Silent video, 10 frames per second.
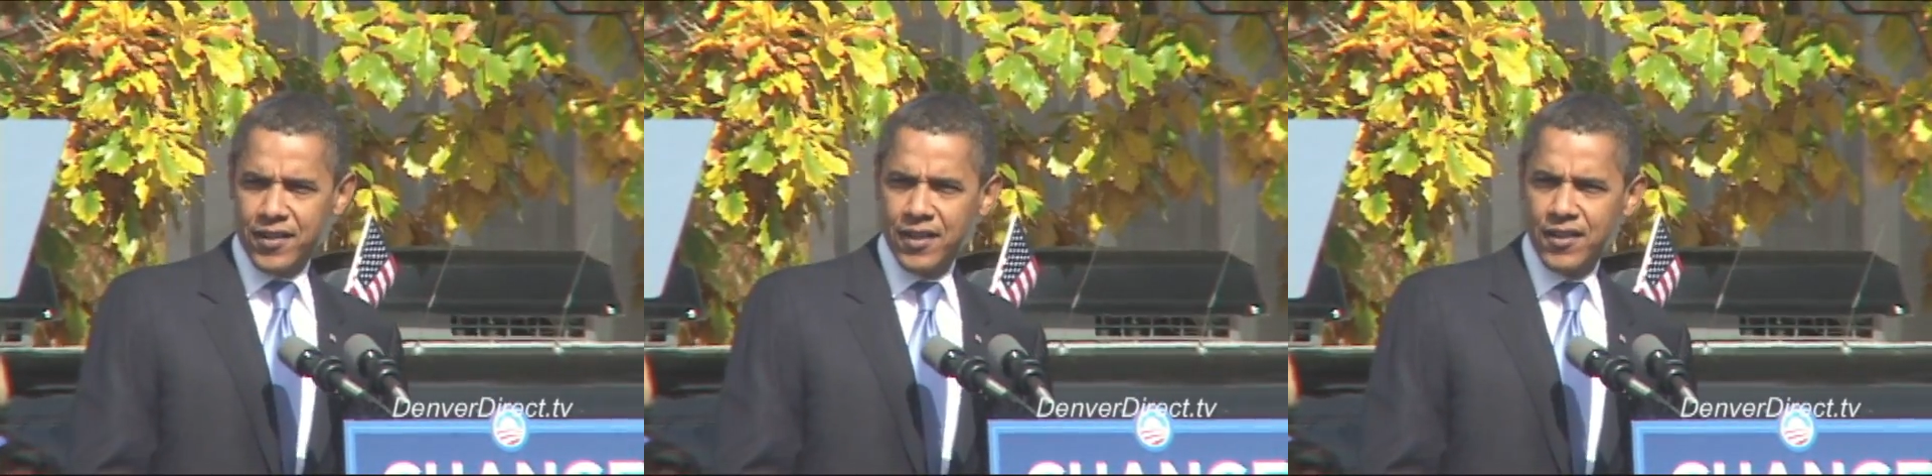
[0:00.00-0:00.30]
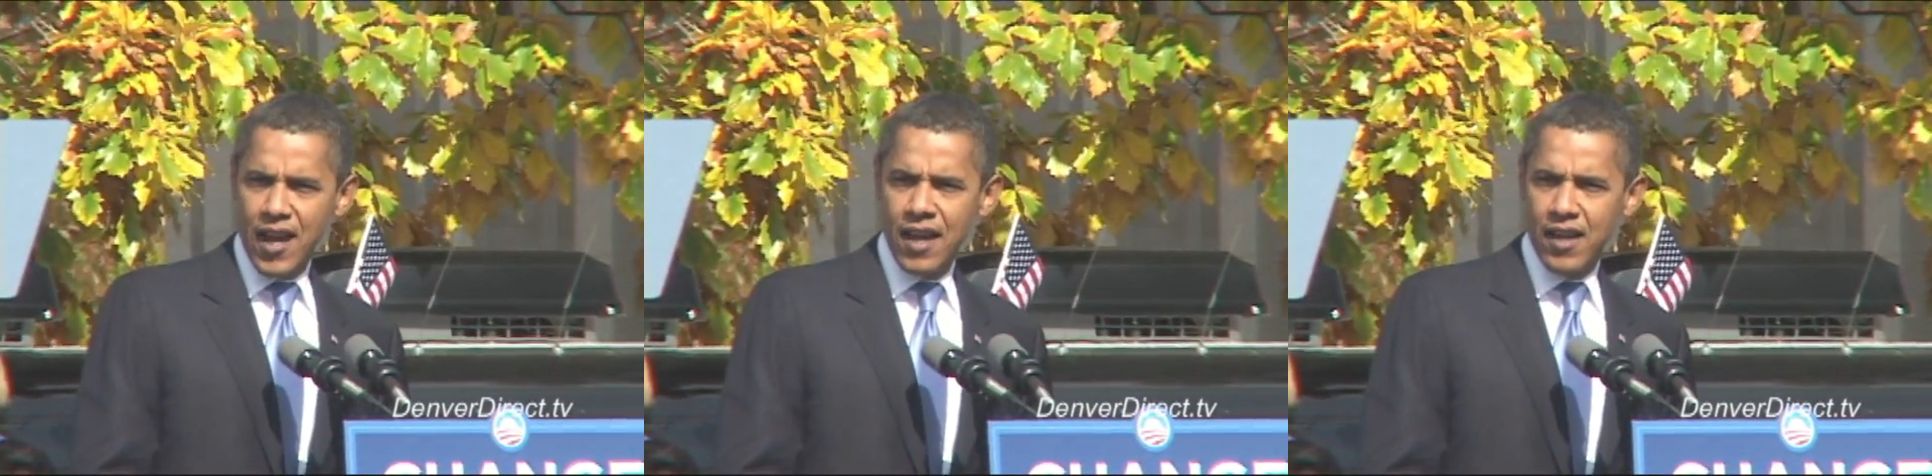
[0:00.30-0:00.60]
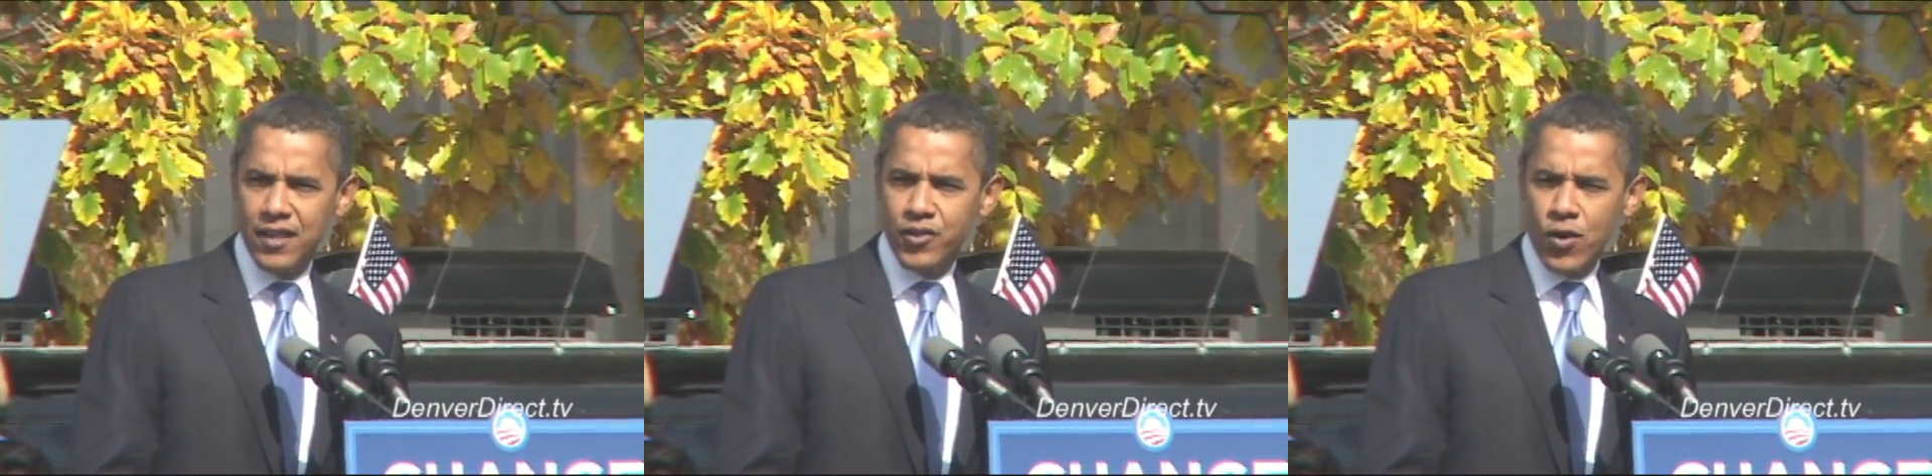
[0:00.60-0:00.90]
to
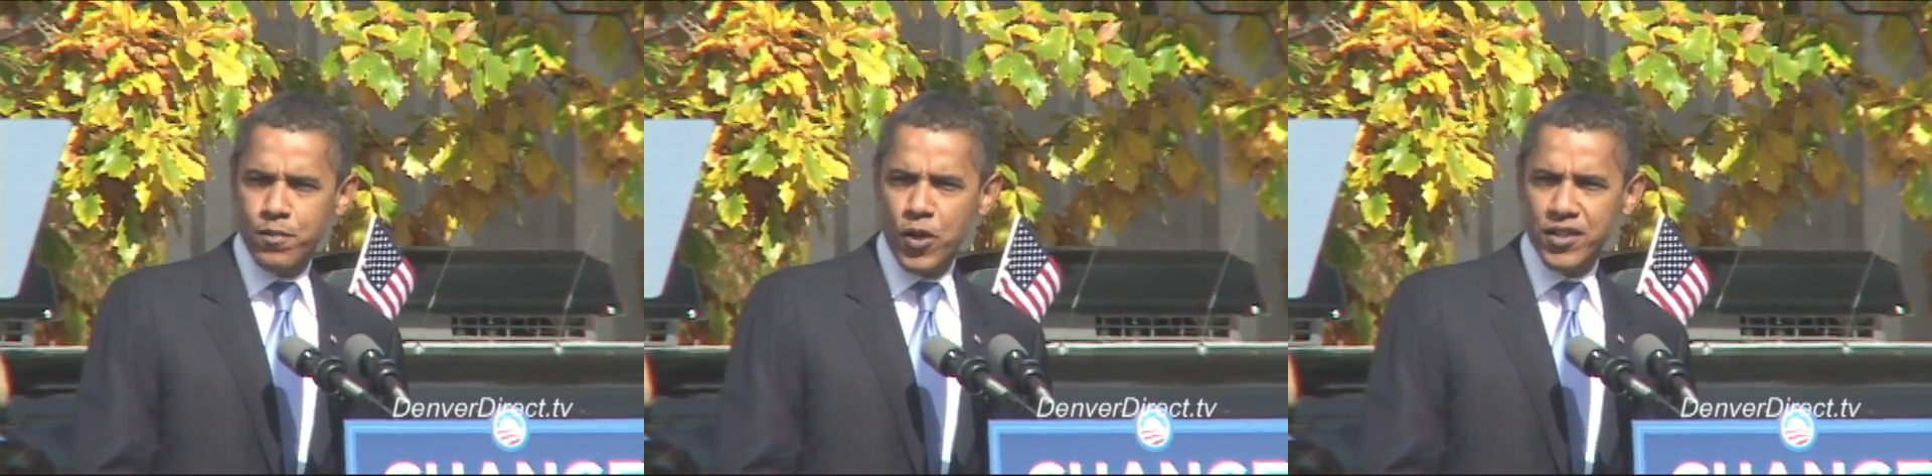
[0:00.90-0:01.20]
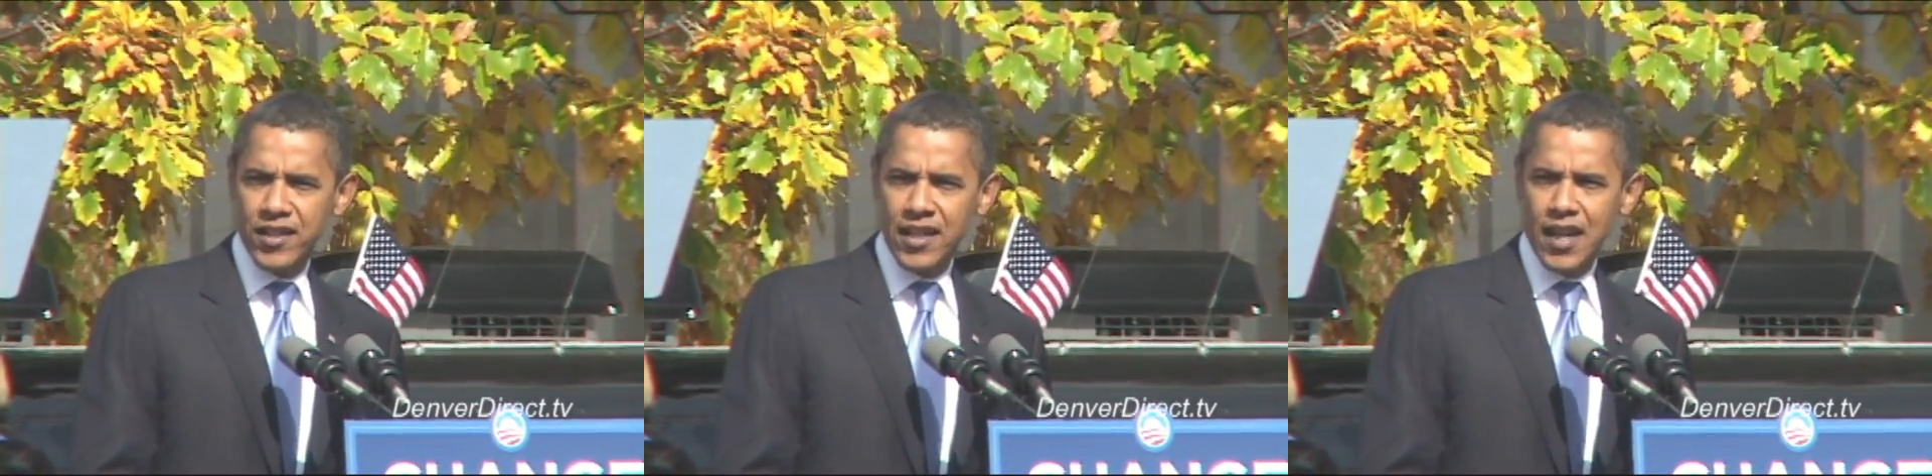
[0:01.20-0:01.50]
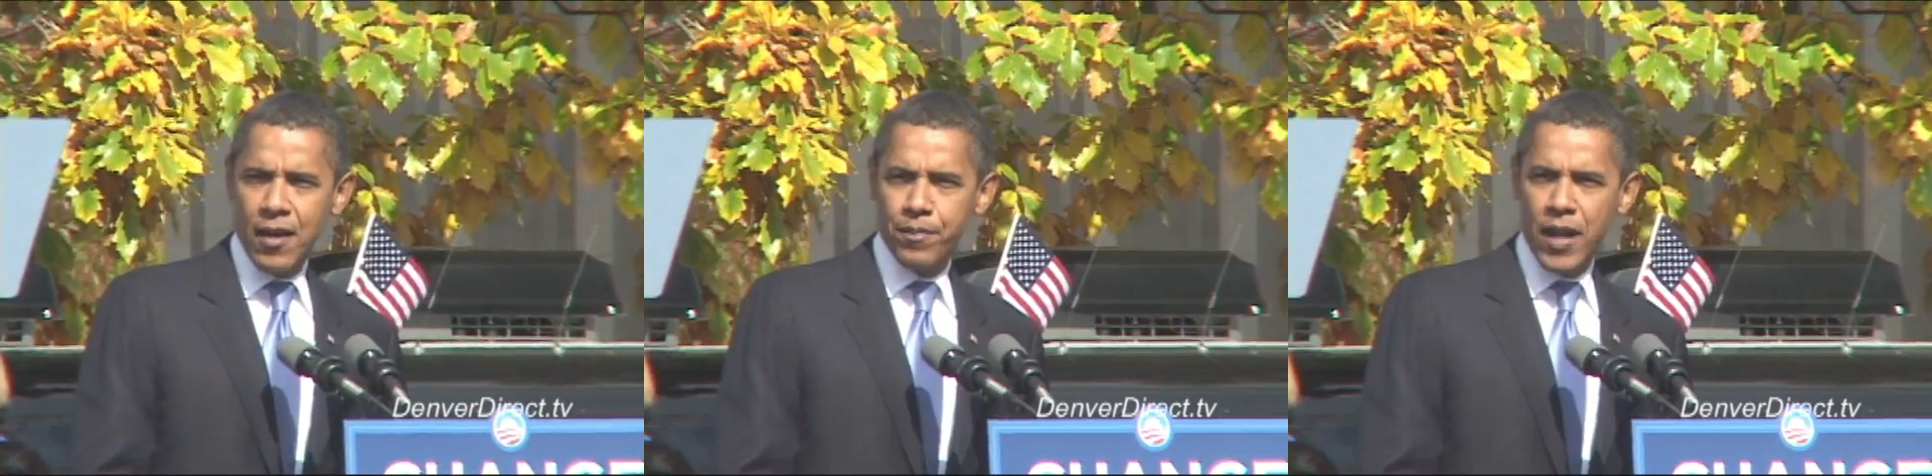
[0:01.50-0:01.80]
George Bush's
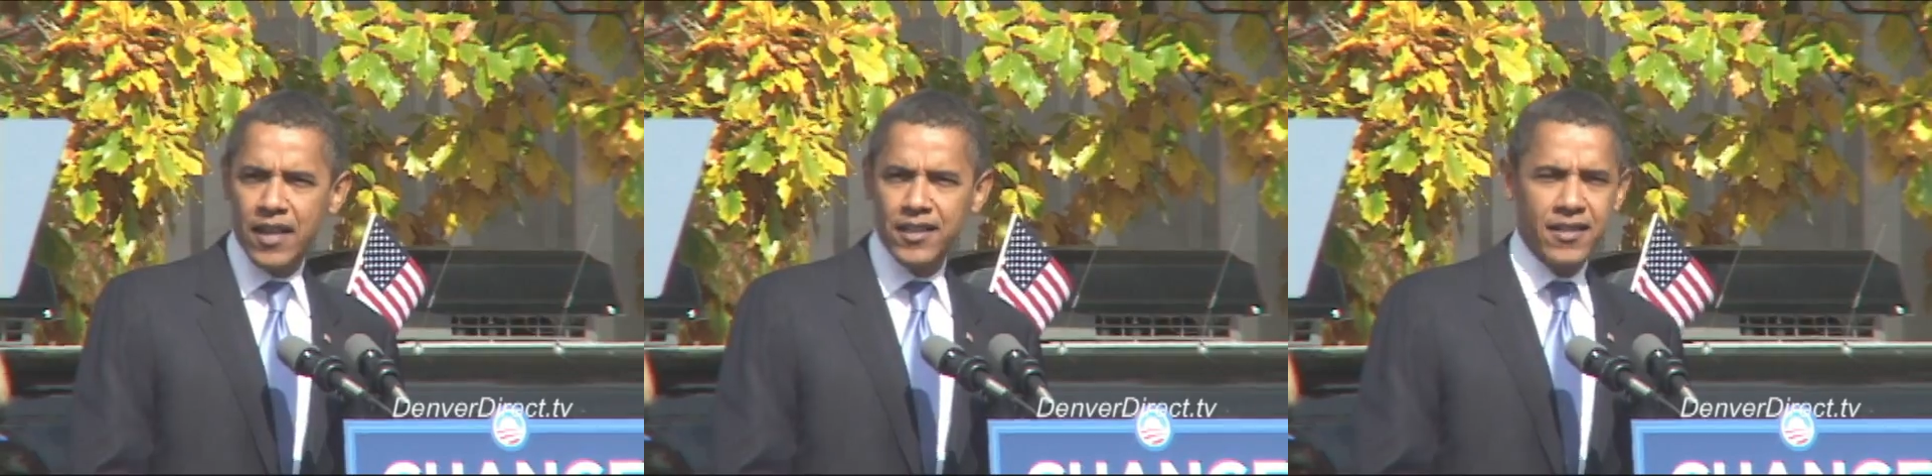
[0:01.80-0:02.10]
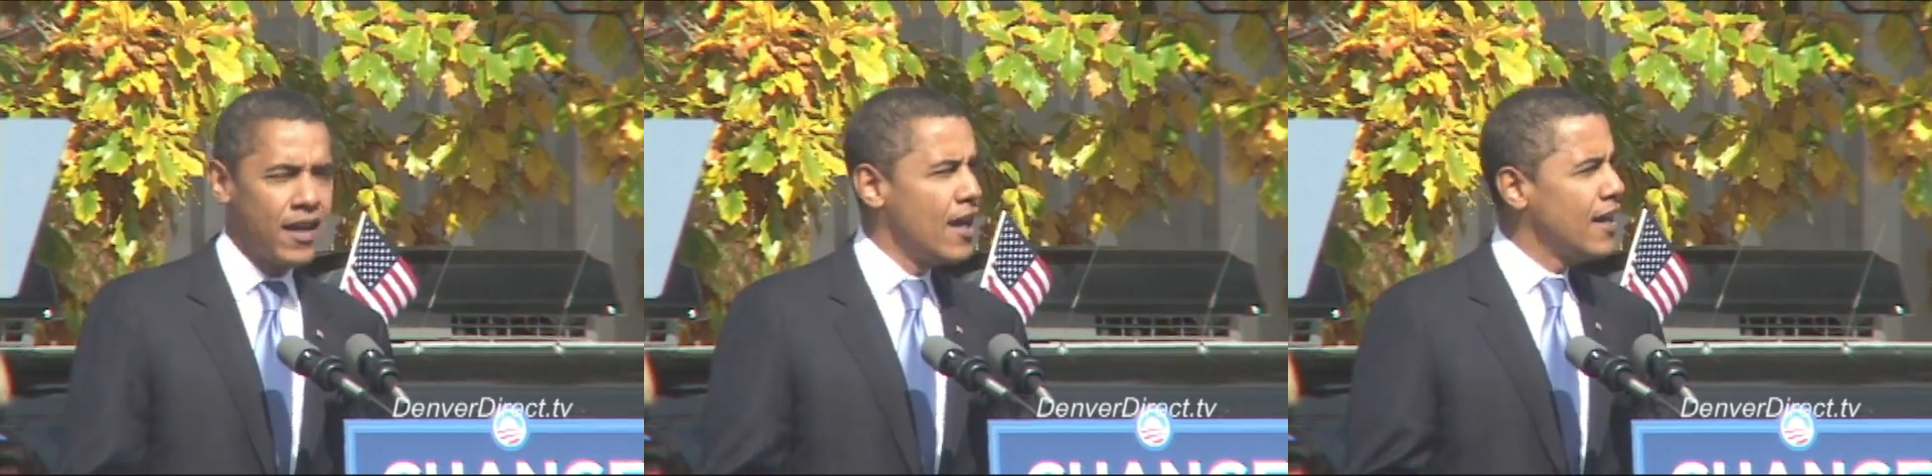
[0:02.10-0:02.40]
economic policies.